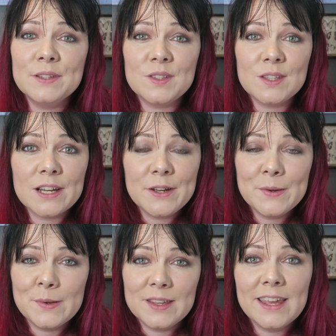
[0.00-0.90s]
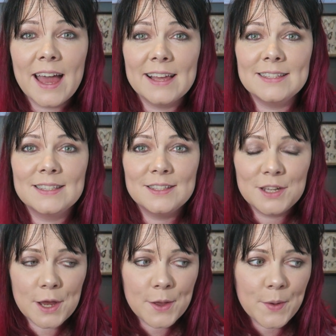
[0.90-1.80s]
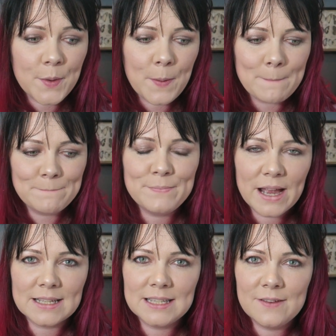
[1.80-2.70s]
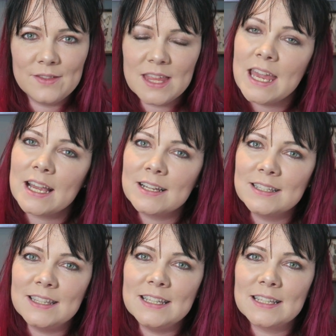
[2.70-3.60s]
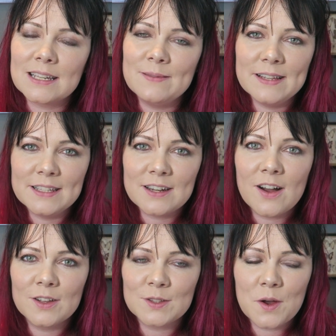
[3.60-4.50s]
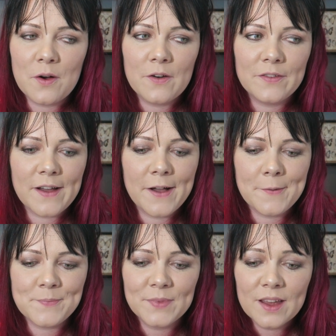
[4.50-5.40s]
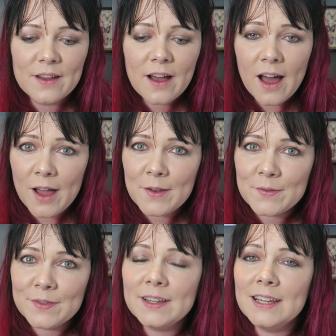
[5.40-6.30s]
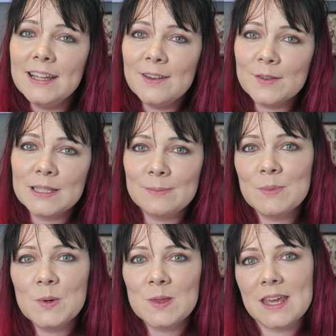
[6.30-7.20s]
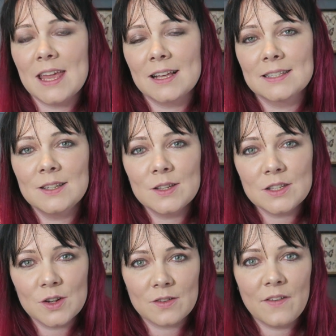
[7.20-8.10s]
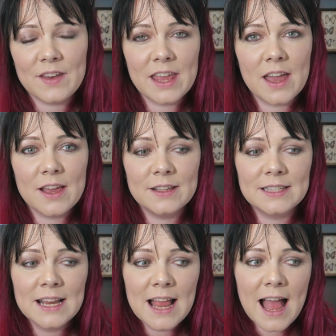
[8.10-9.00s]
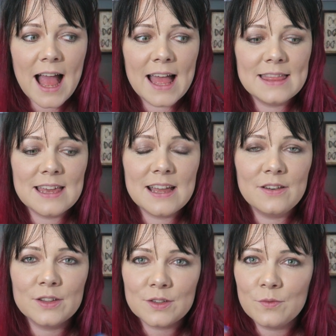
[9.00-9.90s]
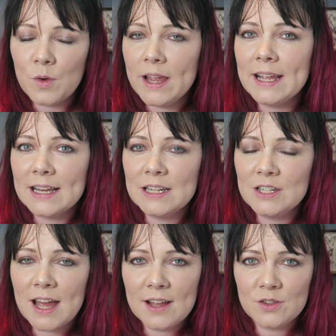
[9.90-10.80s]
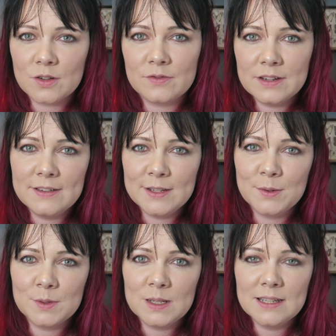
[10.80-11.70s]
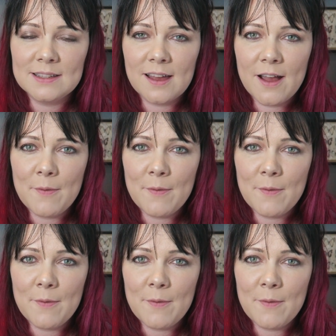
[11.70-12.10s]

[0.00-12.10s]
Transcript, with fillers: So yes, two massive things. This is going to be the start of hopefully lots more things, lots of geography videos and then lots of English and geography resources